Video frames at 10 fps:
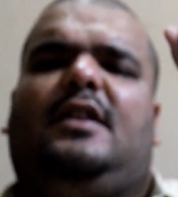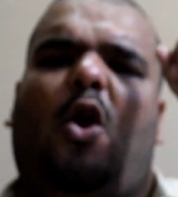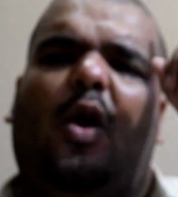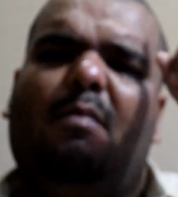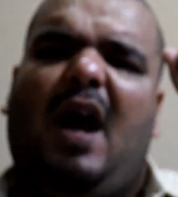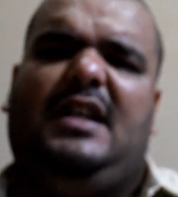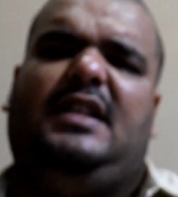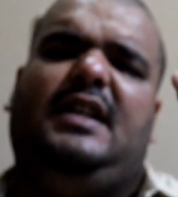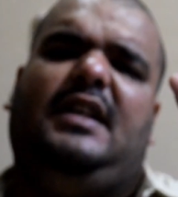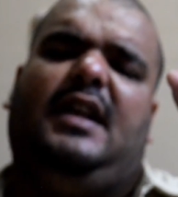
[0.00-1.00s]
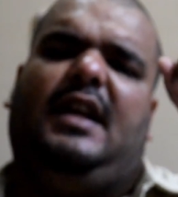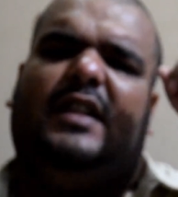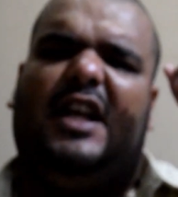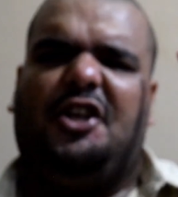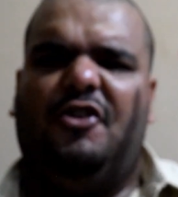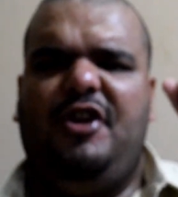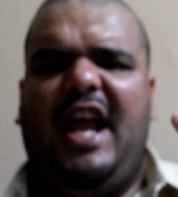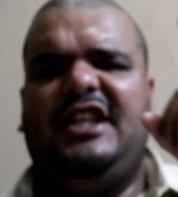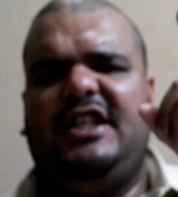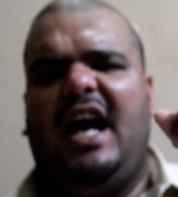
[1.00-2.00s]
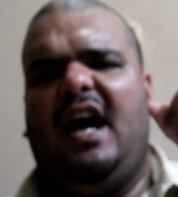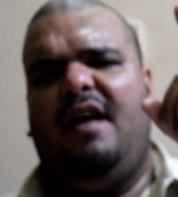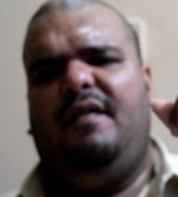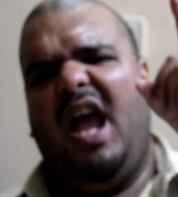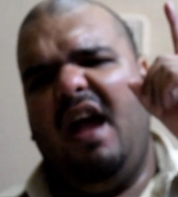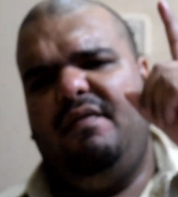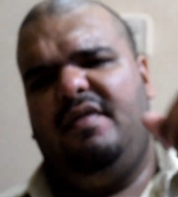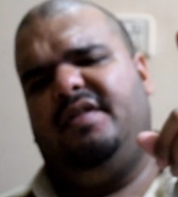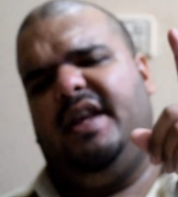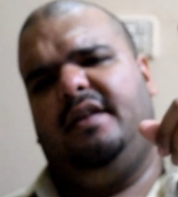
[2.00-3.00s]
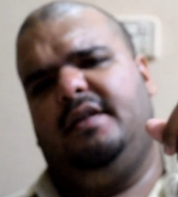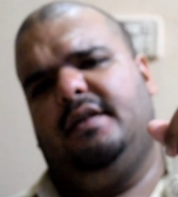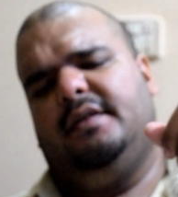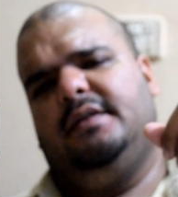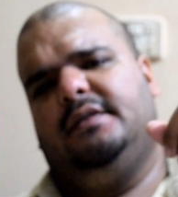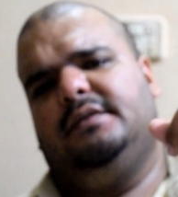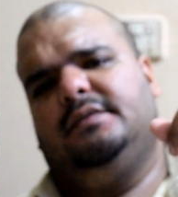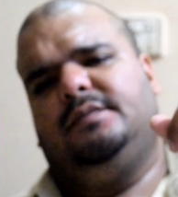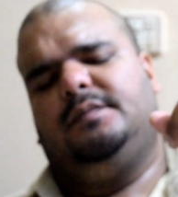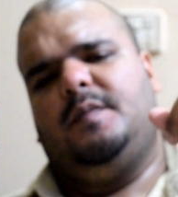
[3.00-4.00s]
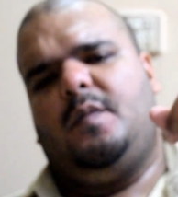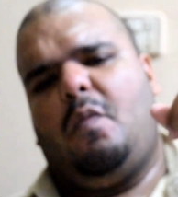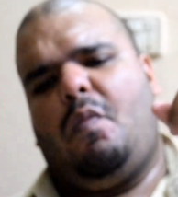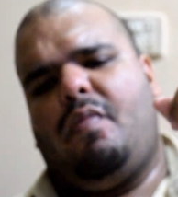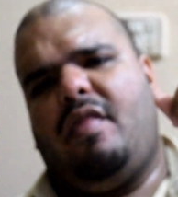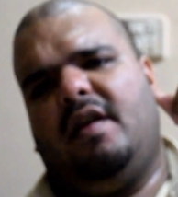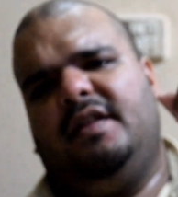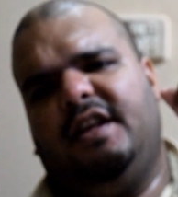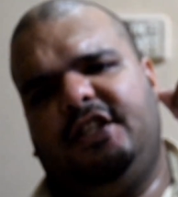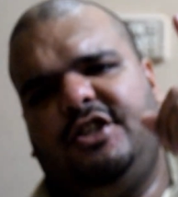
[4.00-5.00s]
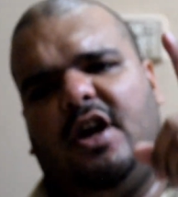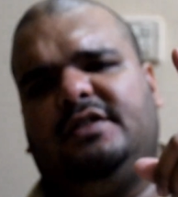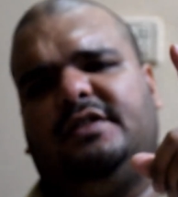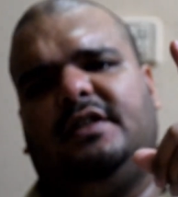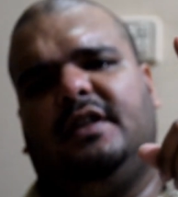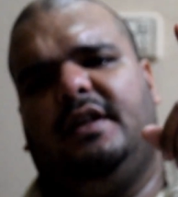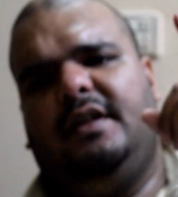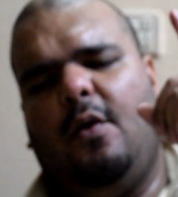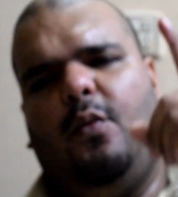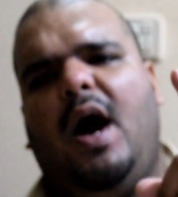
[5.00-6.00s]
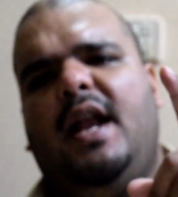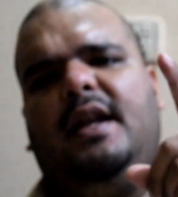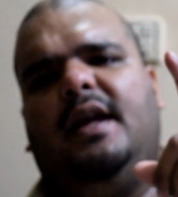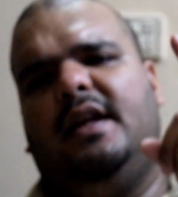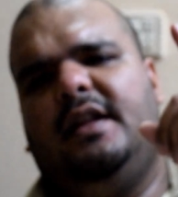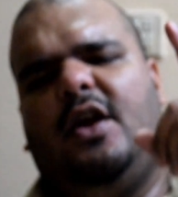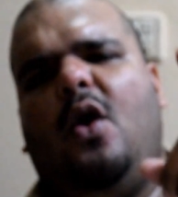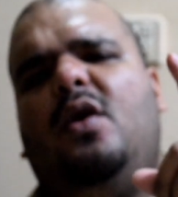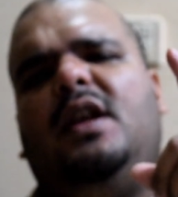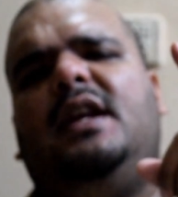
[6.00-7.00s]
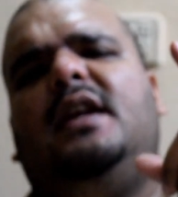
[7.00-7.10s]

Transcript: Almighty, the creator of everything, the just, the one, the only,